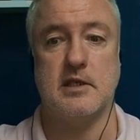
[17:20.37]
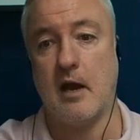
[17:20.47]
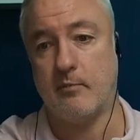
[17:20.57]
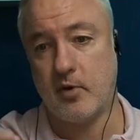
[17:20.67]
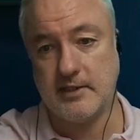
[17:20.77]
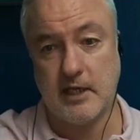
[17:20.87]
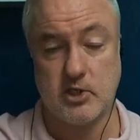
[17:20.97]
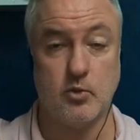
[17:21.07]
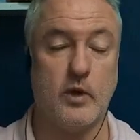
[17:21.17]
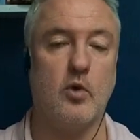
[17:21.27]
Now price
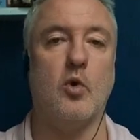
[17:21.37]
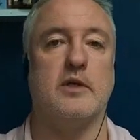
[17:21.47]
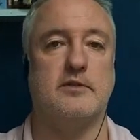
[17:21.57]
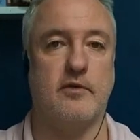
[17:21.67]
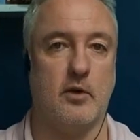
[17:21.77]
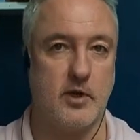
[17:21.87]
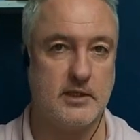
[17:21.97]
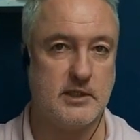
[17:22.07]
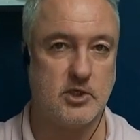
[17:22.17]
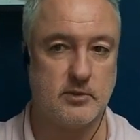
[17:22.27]
action, we always follow
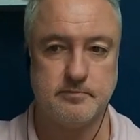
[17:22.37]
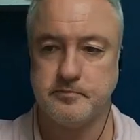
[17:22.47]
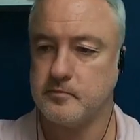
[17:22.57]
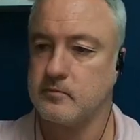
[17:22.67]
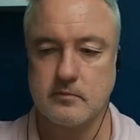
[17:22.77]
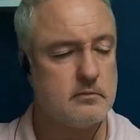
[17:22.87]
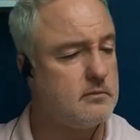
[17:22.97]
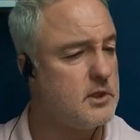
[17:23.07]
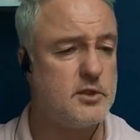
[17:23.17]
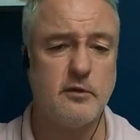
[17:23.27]
price action.
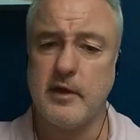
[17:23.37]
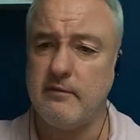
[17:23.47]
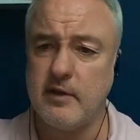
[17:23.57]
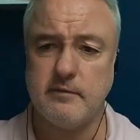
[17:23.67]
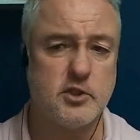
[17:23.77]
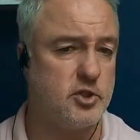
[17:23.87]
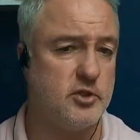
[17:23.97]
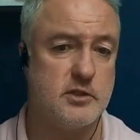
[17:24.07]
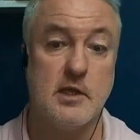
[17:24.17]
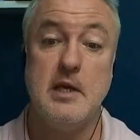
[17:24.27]
So if you ever have to
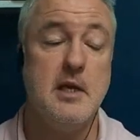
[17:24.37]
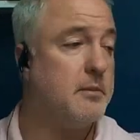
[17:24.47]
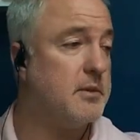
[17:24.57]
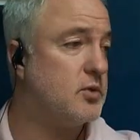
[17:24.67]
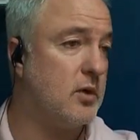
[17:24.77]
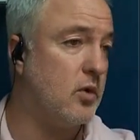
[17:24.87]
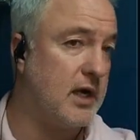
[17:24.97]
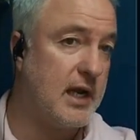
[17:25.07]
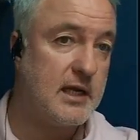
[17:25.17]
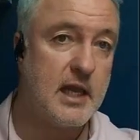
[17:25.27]
choose between what
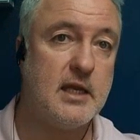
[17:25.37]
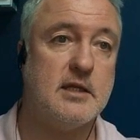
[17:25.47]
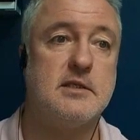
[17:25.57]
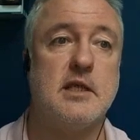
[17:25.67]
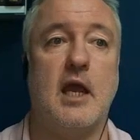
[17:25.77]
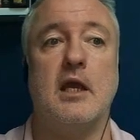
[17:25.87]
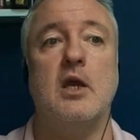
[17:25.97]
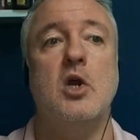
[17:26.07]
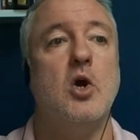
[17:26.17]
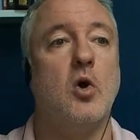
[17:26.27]
an indicator is saying
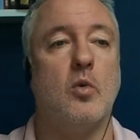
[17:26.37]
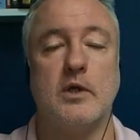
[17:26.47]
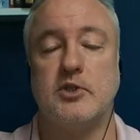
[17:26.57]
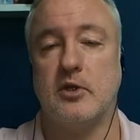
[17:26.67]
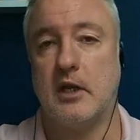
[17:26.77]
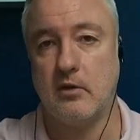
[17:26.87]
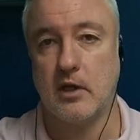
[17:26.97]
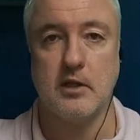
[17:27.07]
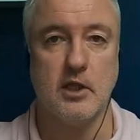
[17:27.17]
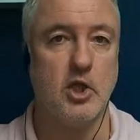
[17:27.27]
or what you're
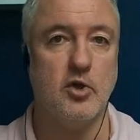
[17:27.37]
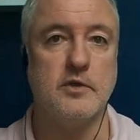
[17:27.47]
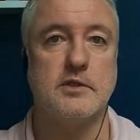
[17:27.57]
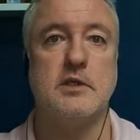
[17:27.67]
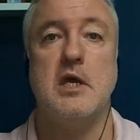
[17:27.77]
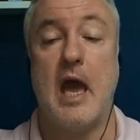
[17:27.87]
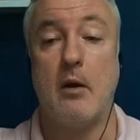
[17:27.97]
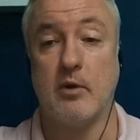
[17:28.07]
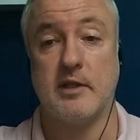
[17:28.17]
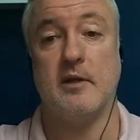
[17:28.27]
hearing in the news
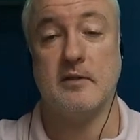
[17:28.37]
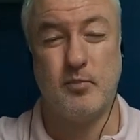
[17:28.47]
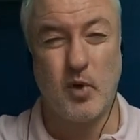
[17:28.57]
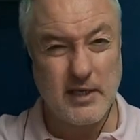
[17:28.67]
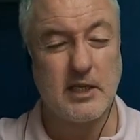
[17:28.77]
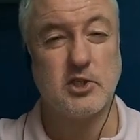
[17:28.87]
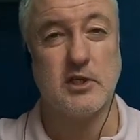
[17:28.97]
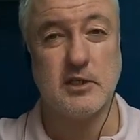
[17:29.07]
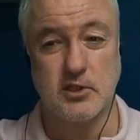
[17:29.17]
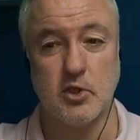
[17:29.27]
and what the price
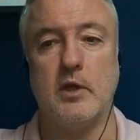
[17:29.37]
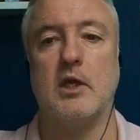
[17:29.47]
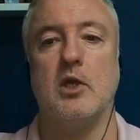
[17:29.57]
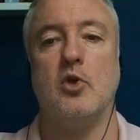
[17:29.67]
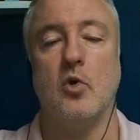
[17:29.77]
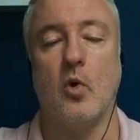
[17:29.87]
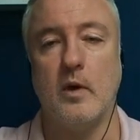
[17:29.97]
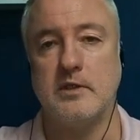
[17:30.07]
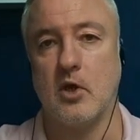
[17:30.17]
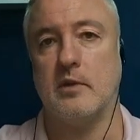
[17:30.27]
action is doing, you
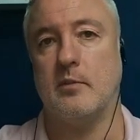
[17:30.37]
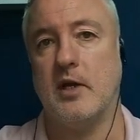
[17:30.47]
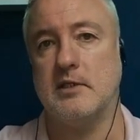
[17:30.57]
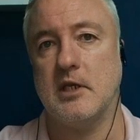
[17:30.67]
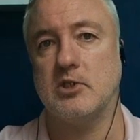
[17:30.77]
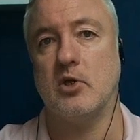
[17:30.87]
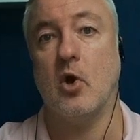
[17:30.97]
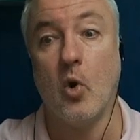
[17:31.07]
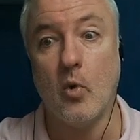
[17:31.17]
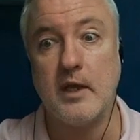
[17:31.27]
always go with the price action.
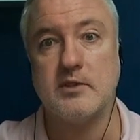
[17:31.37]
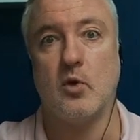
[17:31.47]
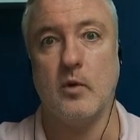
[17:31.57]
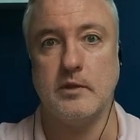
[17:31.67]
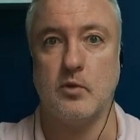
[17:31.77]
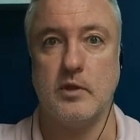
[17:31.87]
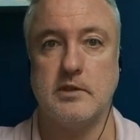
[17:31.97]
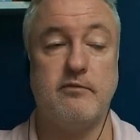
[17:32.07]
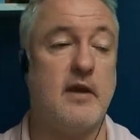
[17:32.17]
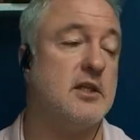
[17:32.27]
Always, always, always.
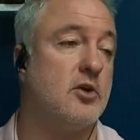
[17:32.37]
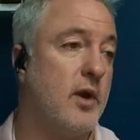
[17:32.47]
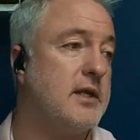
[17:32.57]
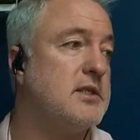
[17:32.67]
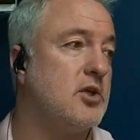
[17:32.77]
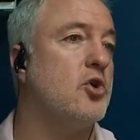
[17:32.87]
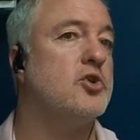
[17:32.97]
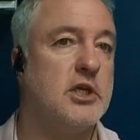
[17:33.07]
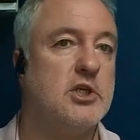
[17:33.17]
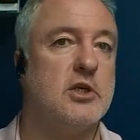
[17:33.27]
In fact, the greater the
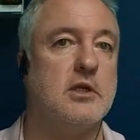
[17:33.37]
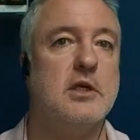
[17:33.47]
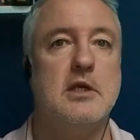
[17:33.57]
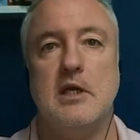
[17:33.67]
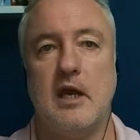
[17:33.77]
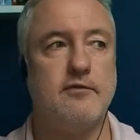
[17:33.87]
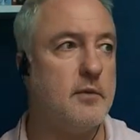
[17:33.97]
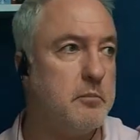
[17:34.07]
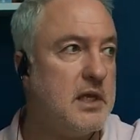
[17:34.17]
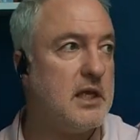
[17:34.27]
contradiction, if the
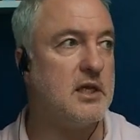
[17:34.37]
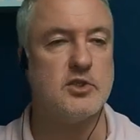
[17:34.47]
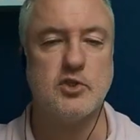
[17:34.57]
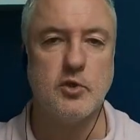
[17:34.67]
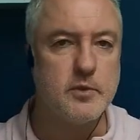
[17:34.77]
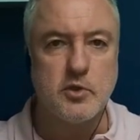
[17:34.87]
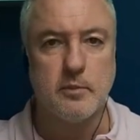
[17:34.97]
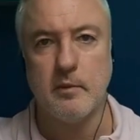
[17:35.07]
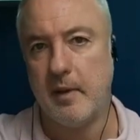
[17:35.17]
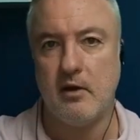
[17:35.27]
media is super,
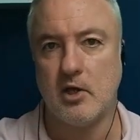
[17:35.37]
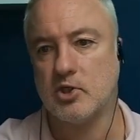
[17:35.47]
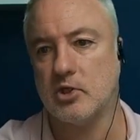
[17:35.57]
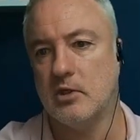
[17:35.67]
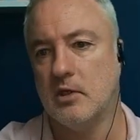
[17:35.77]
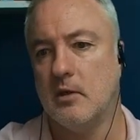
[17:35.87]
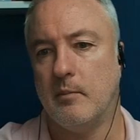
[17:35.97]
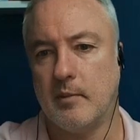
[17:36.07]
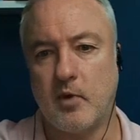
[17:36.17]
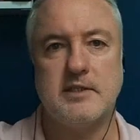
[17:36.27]
super bearish,
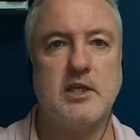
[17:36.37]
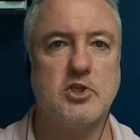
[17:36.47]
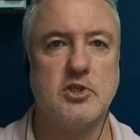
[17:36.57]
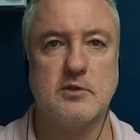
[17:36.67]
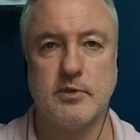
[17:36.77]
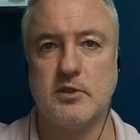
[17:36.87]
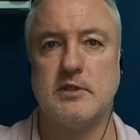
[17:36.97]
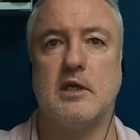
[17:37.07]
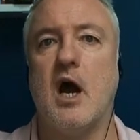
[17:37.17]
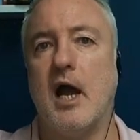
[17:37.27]
but price action is
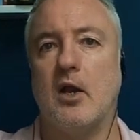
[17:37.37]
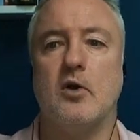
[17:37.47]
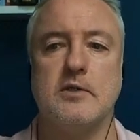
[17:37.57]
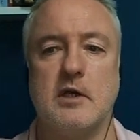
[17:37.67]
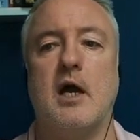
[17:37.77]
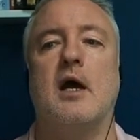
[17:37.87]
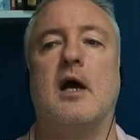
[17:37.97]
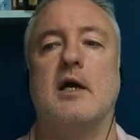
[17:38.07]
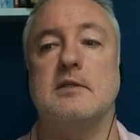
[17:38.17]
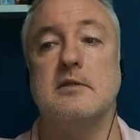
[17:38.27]
producing high lows and high
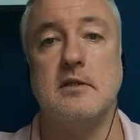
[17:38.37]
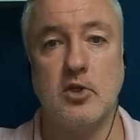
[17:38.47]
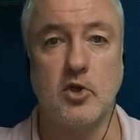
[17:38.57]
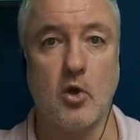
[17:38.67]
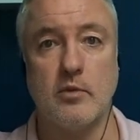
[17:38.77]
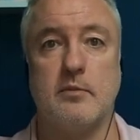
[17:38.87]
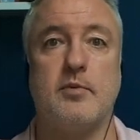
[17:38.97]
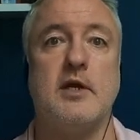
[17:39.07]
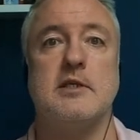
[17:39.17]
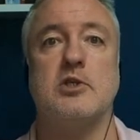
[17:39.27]
highs, then you go with the
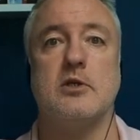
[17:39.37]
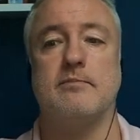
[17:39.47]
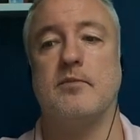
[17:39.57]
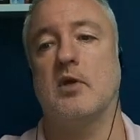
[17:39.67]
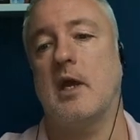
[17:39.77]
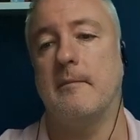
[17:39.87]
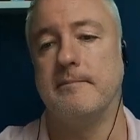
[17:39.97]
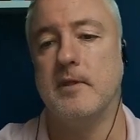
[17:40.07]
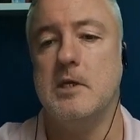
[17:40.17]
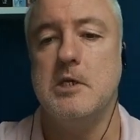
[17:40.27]
price action. Okay.
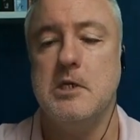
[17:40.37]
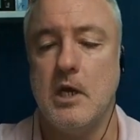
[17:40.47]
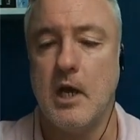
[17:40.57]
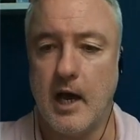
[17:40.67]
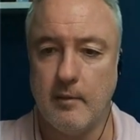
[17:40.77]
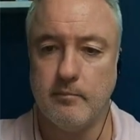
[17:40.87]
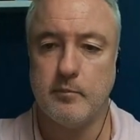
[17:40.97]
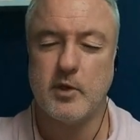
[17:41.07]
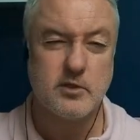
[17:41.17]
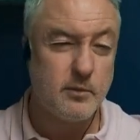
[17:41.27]

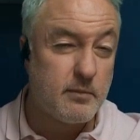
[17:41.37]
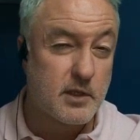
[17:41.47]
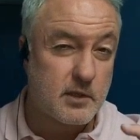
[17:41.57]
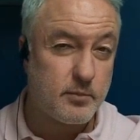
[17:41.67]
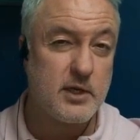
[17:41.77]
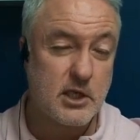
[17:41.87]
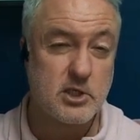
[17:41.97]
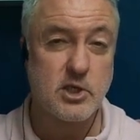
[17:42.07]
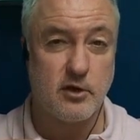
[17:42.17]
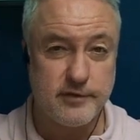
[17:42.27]
Because remember that the price
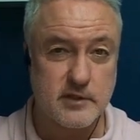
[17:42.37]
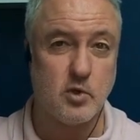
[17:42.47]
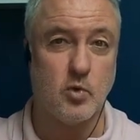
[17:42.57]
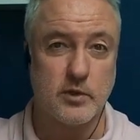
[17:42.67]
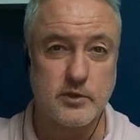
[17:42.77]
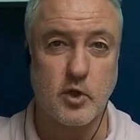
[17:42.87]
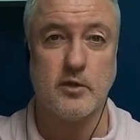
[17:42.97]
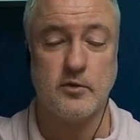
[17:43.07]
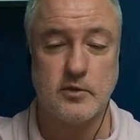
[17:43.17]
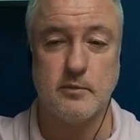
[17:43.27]
action are physical orders
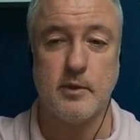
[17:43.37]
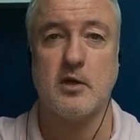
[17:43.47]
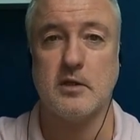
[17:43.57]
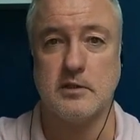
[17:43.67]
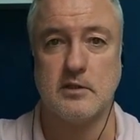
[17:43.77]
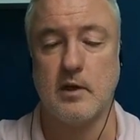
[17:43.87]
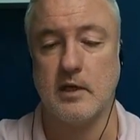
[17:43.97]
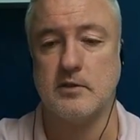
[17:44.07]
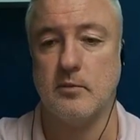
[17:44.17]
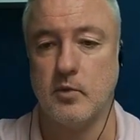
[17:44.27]
going through to the markets. That's why
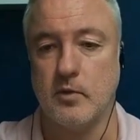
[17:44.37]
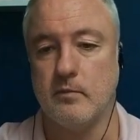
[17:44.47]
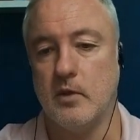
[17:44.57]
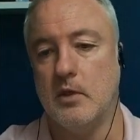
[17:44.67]
it's so important.